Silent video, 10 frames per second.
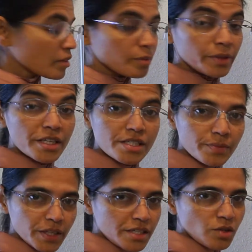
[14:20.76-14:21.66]
Please,
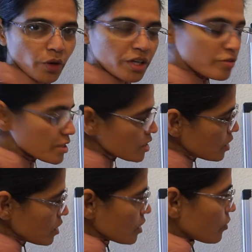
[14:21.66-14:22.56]
when you
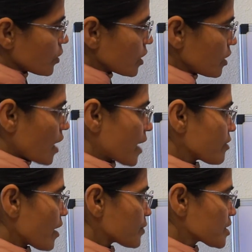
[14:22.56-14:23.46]
see, I
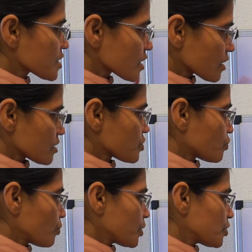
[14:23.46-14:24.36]
know I'm teaching this
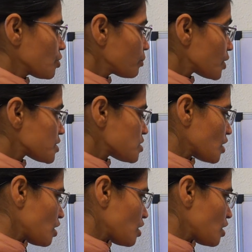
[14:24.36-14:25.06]
through video, but